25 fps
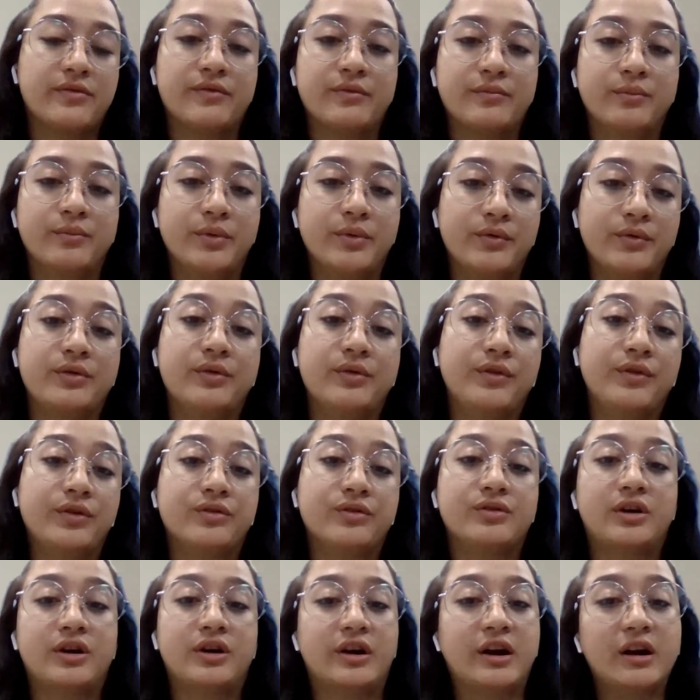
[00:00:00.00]
I was moved to
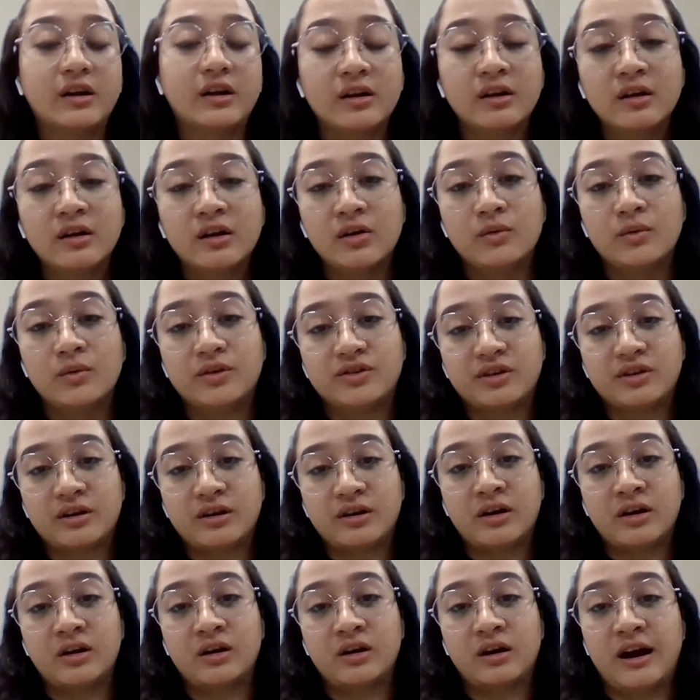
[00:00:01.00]
Pusana,
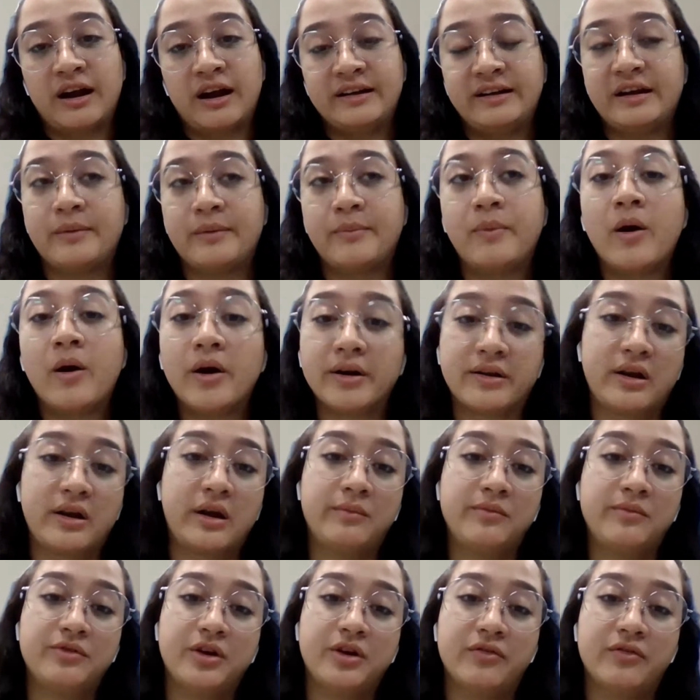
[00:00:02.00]
which I did a
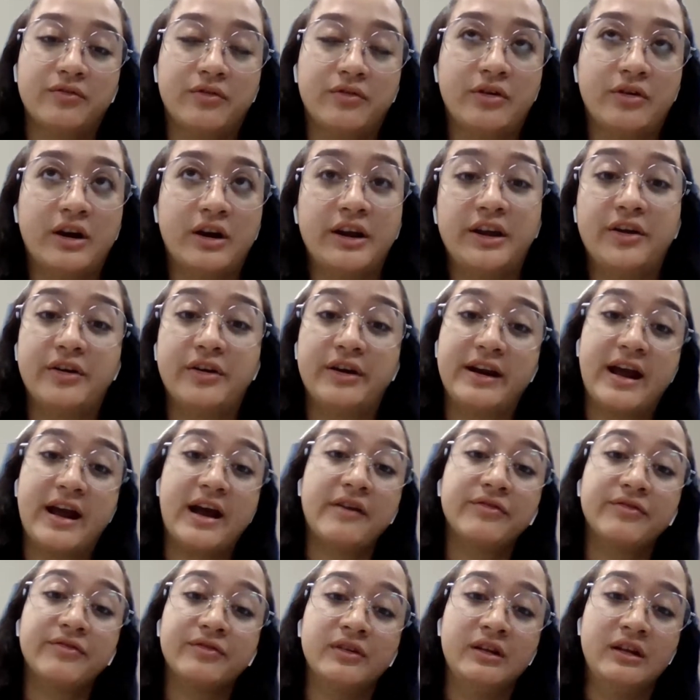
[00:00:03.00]
part-time job for a year
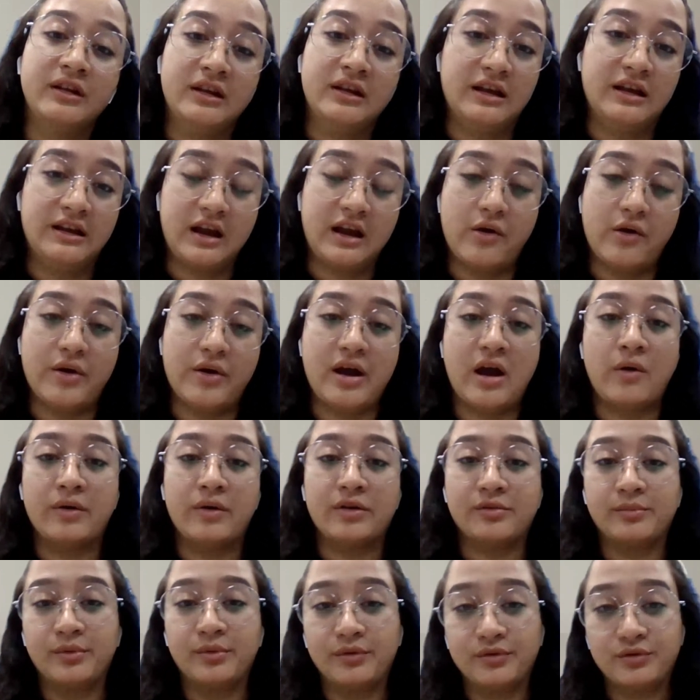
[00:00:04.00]
and a half. And then
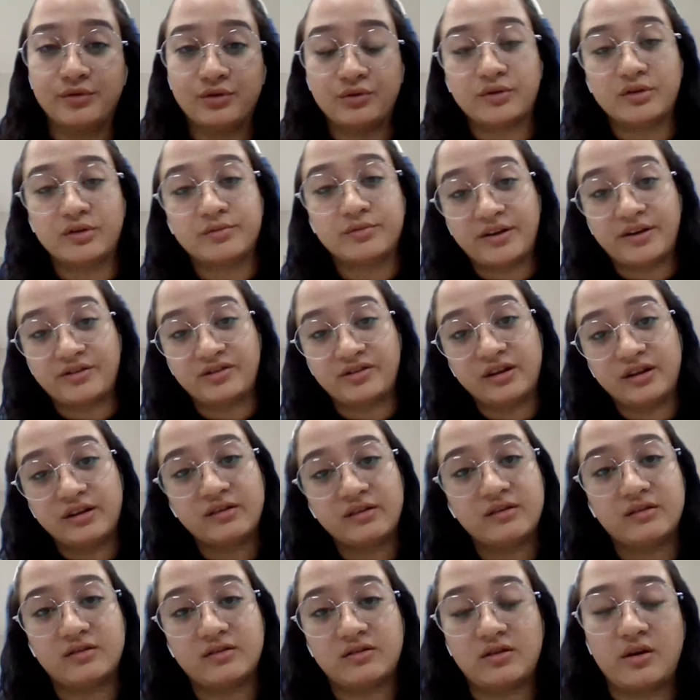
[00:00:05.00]
I was moved to a
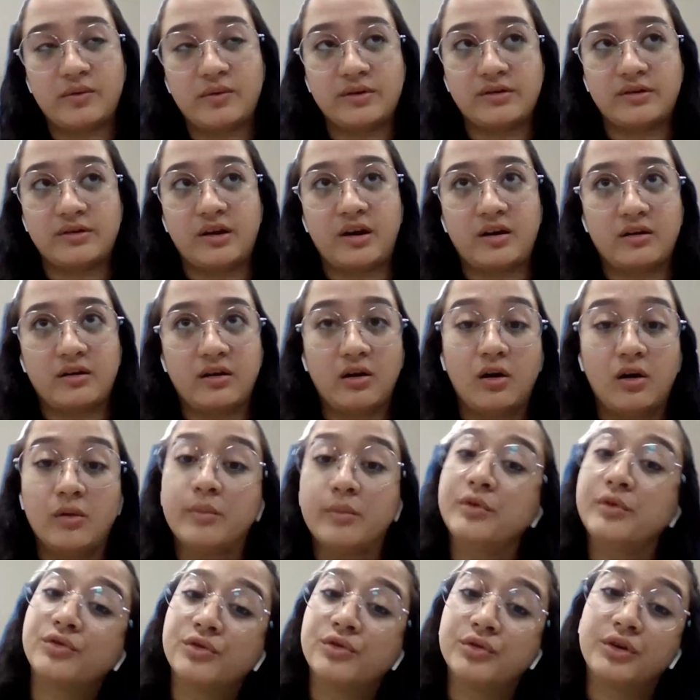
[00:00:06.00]
specialist. So I was there
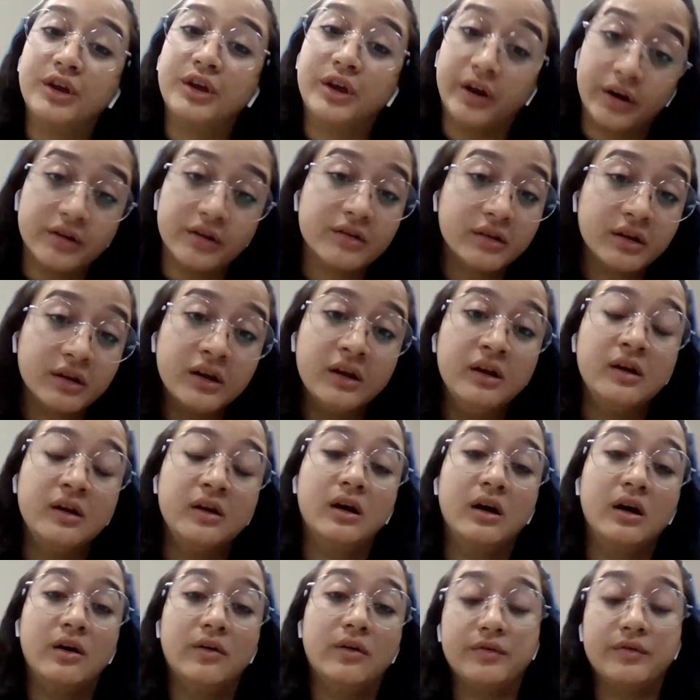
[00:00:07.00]
almost 2 years
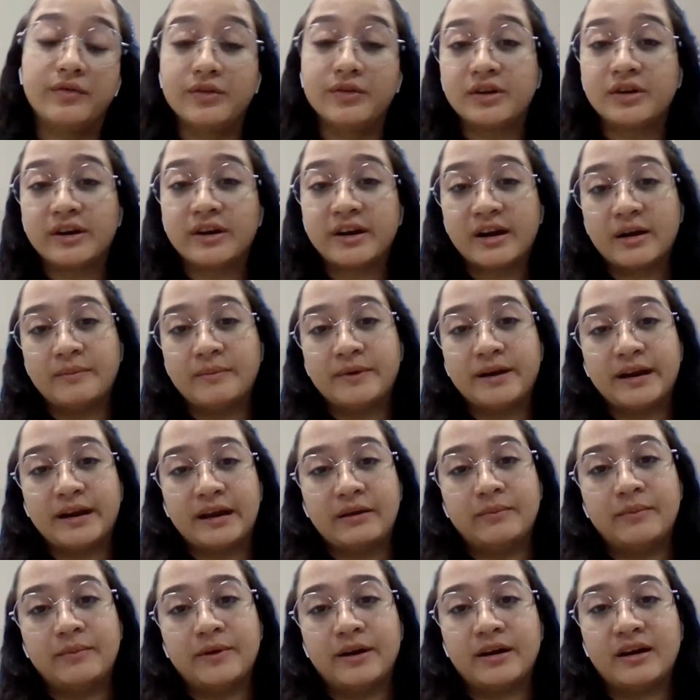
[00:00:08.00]
with Pusana
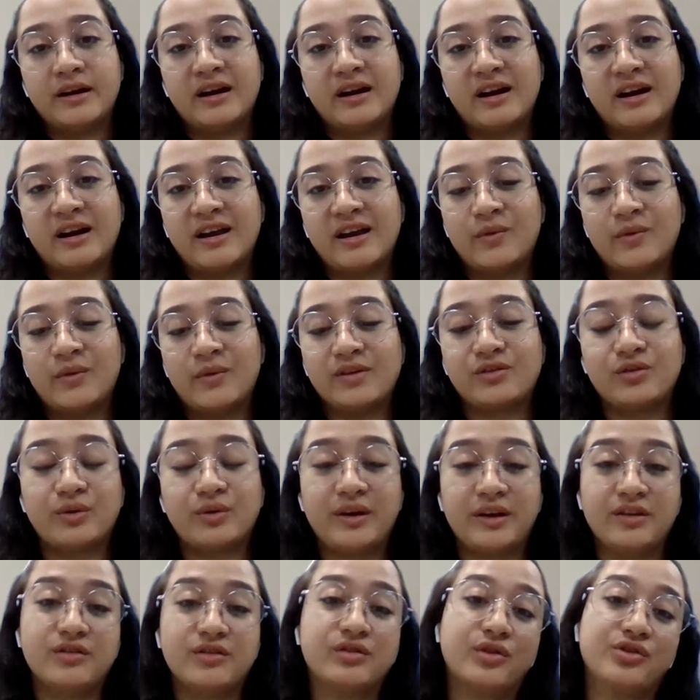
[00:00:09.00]
company. But I
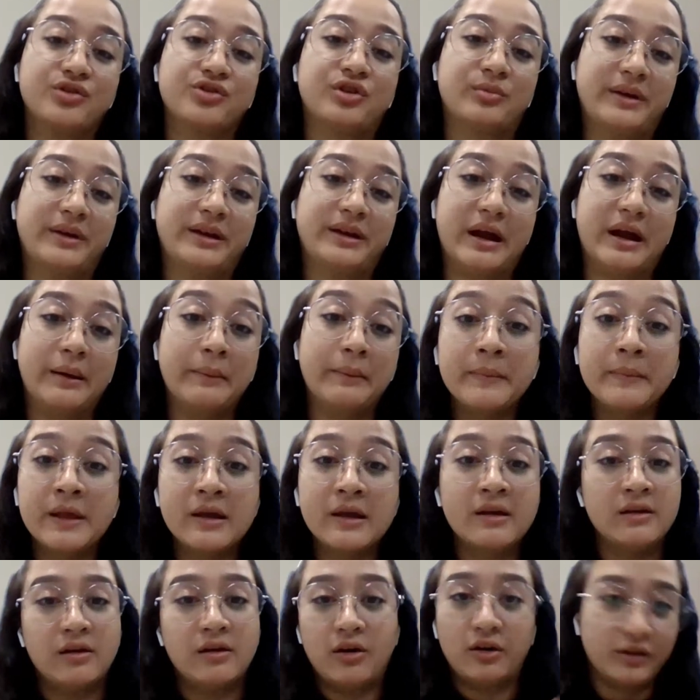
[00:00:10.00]
was doing social media,
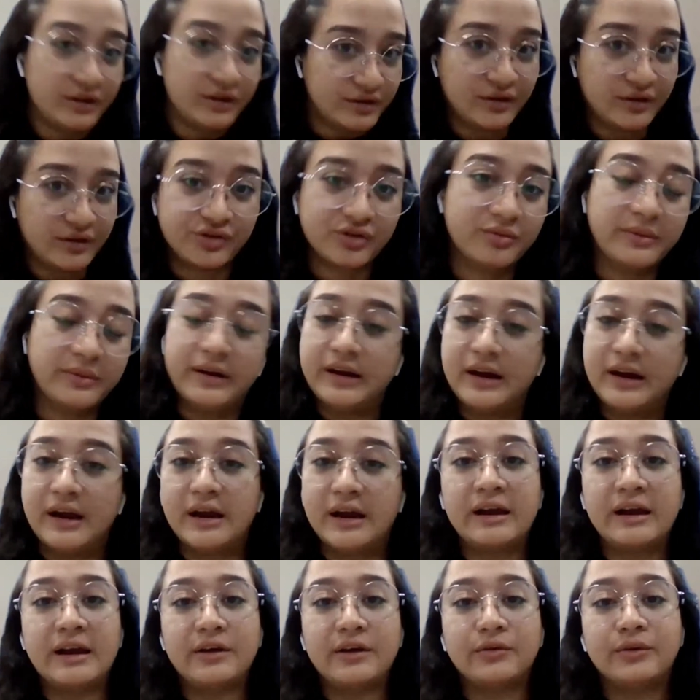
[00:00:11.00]
only social media.